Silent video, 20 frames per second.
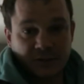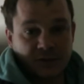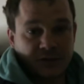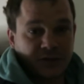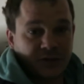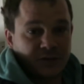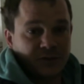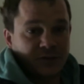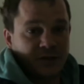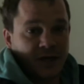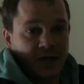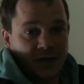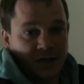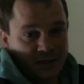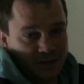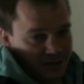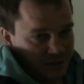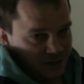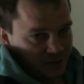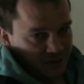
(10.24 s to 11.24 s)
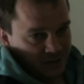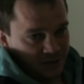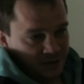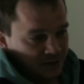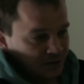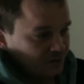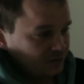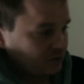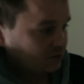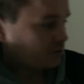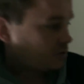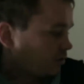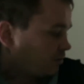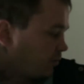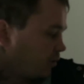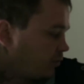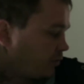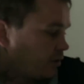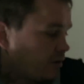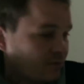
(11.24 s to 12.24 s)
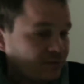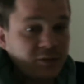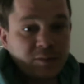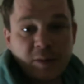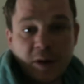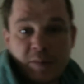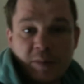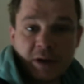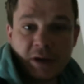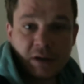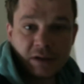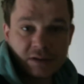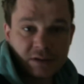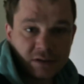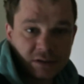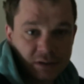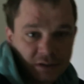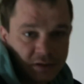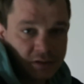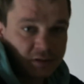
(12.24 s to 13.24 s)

so it's a new day. Just on my way over to my parents.